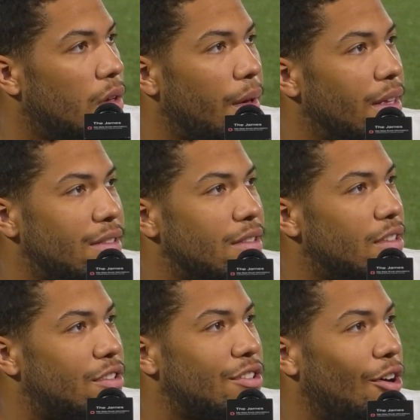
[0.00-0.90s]

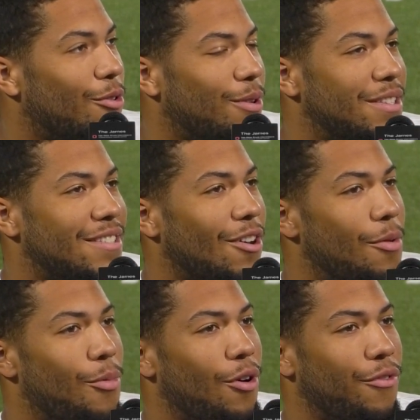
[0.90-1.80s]
It's so
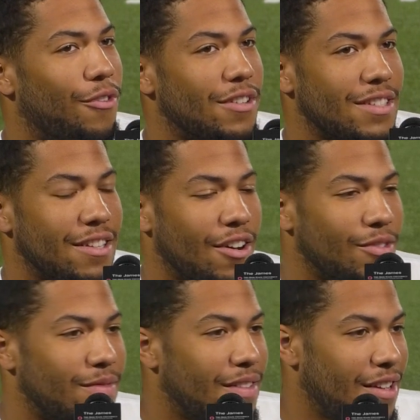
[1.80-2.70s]
important for us. You
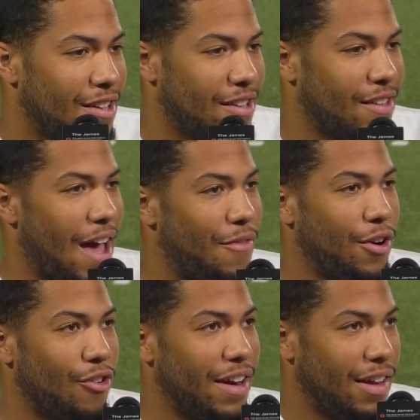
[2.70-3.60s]
know,
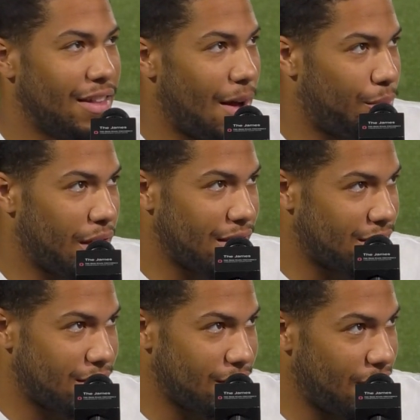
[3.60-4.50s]
having great D-line play
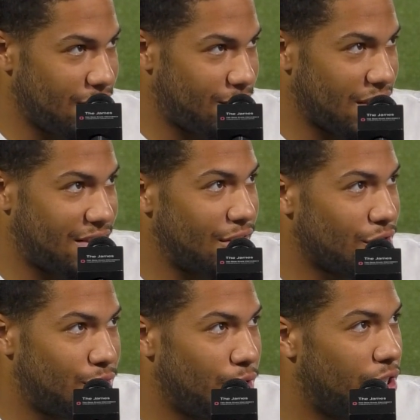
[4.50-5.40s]
is
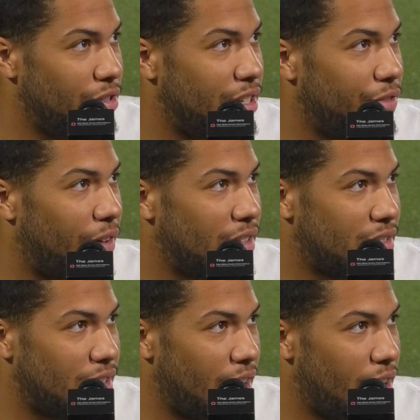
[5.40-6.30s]
essential to a good
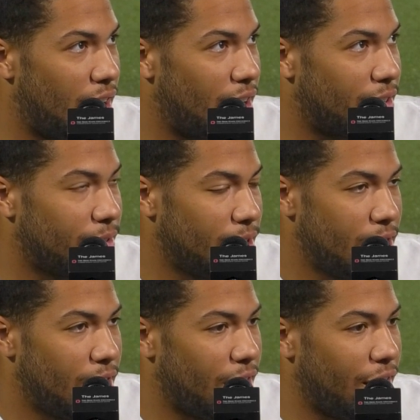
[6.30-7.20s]
defense. And
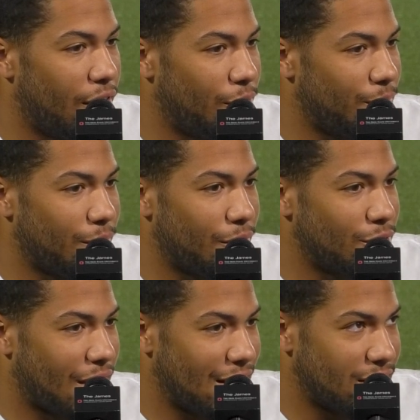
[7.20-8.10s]
you know,
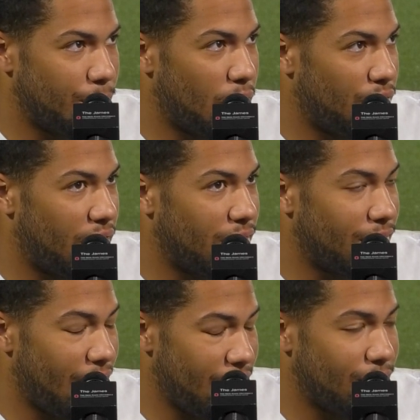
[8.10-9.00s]
those guys in the middle,
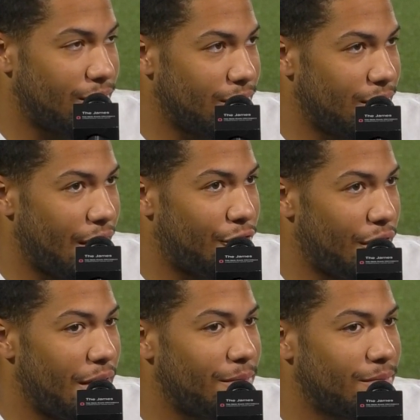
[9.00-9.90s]
they
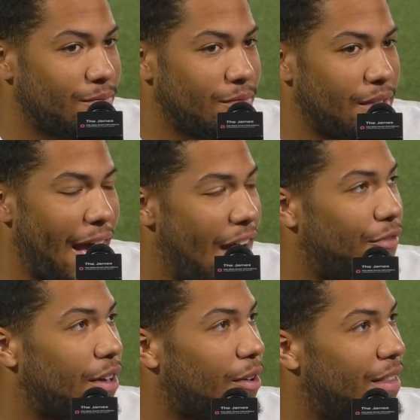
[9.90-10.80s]
create
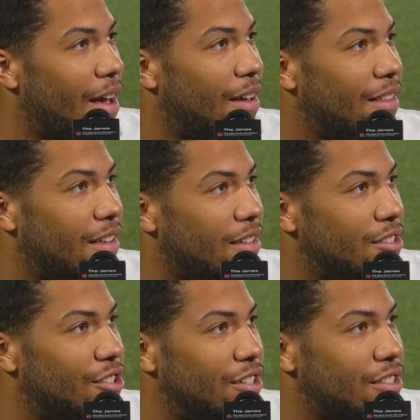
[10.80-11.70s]
havoc in
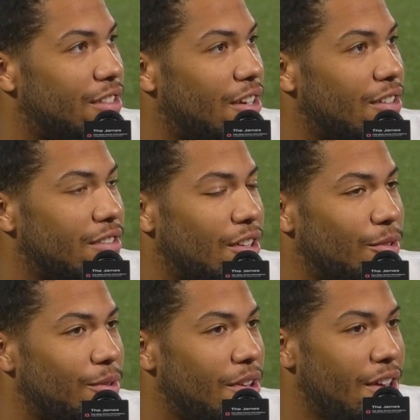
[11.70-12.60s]
the trenches there. And so
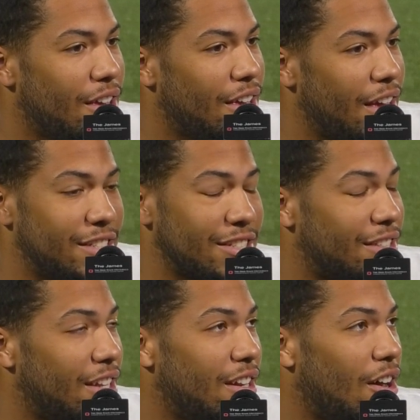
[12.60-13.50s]
all
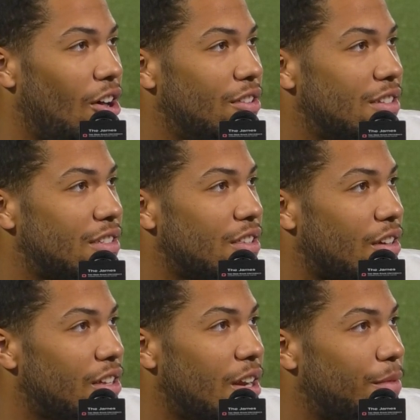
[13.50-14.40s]
it does is either
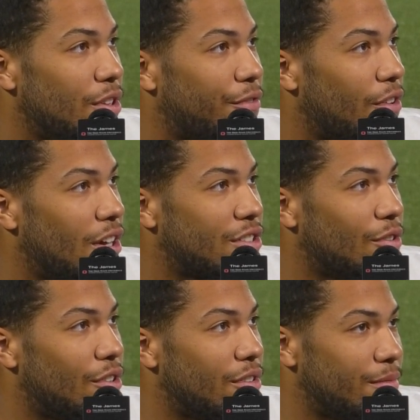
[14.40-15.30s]
clean up the look for us
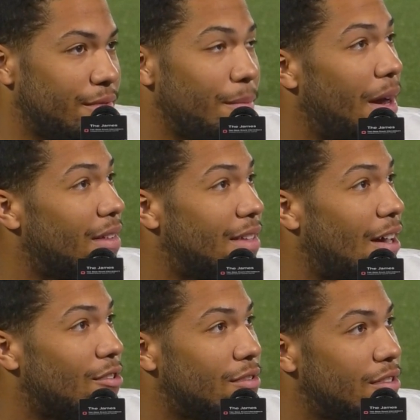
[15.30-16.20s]
or they're making a
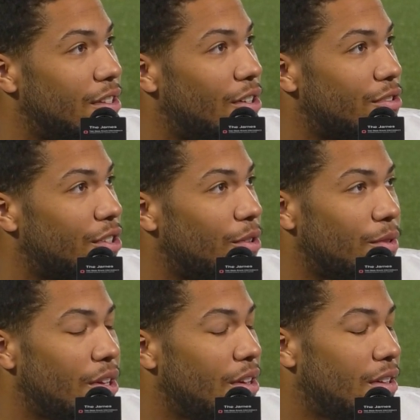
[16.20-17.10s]
tackle. You know, so
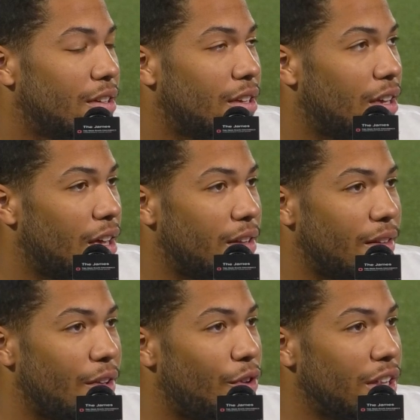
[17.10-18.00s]
it
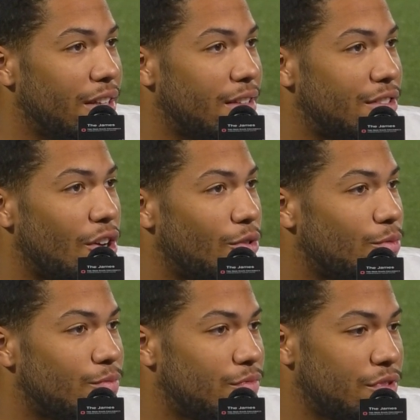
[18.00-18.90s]
really is
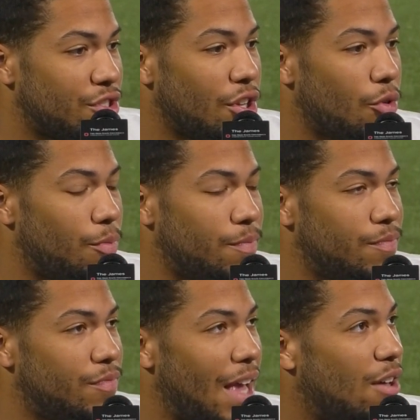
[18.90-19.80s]
there's no
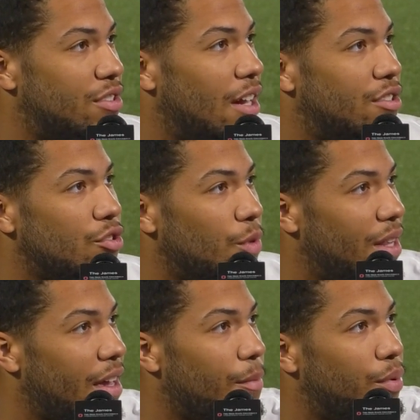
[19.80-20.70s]
downside to when
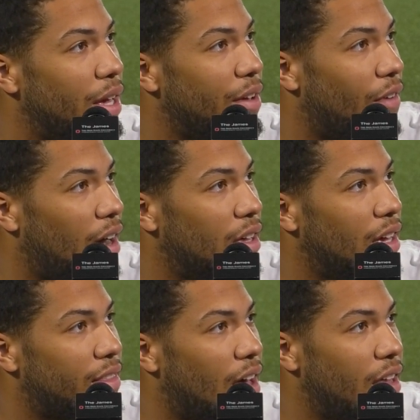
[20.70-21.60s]
they can play violent
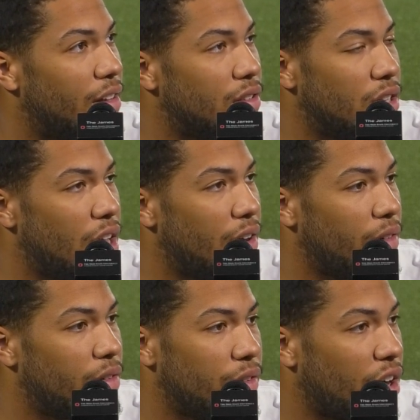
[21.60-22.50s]
like that
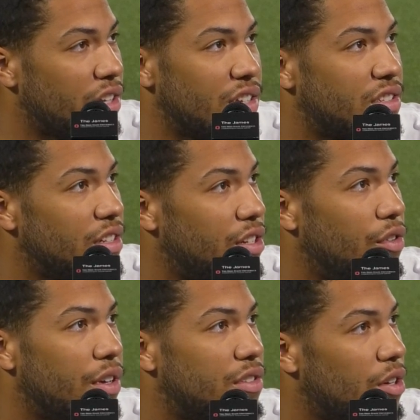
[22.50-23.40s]
and they're consistently
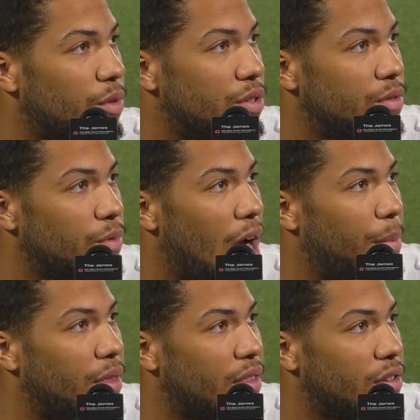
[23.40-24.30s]
doing it. So we're
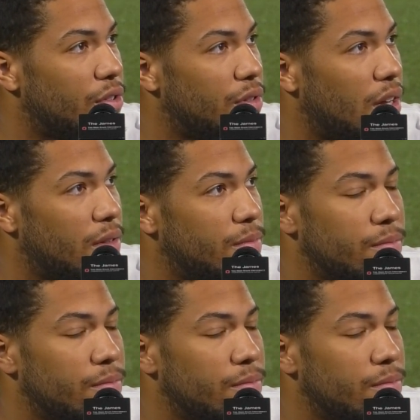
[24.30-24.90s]
happy that they're doing that.